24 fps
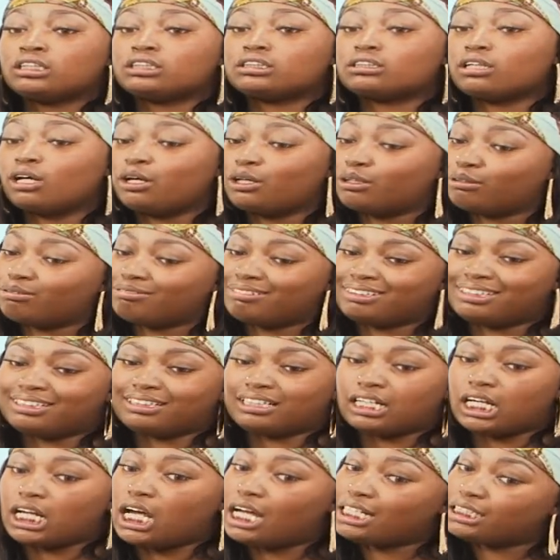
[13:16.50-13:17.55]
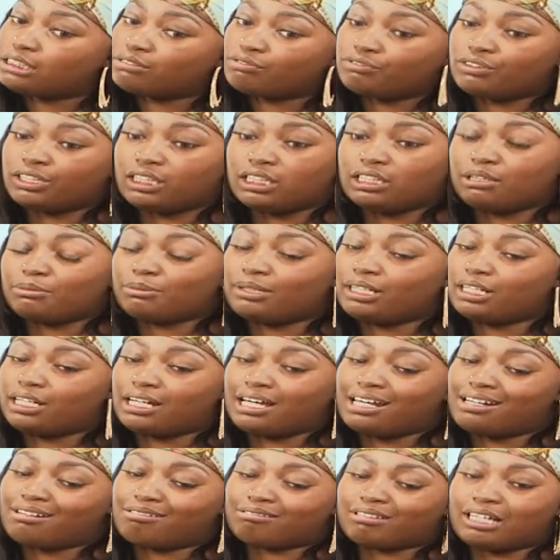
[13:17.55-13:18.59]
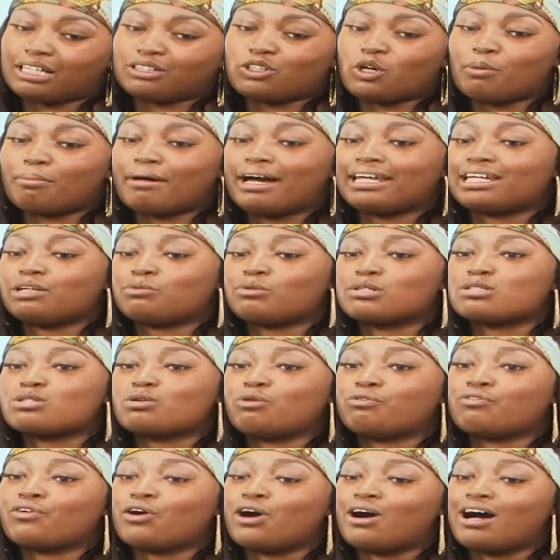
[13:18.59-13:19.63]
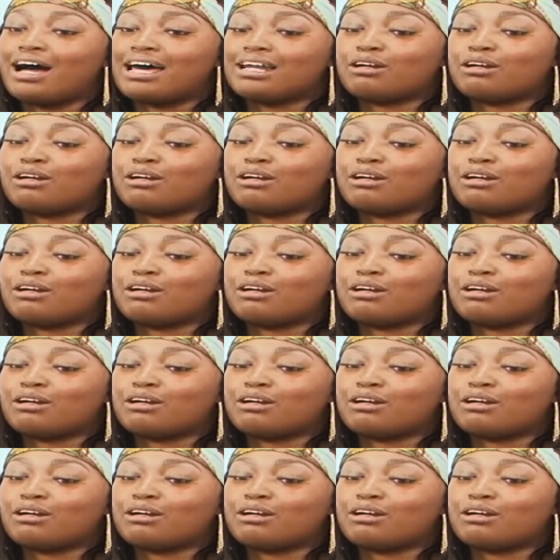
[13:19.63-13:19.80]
So that's really what it. I don't think nobody went too far.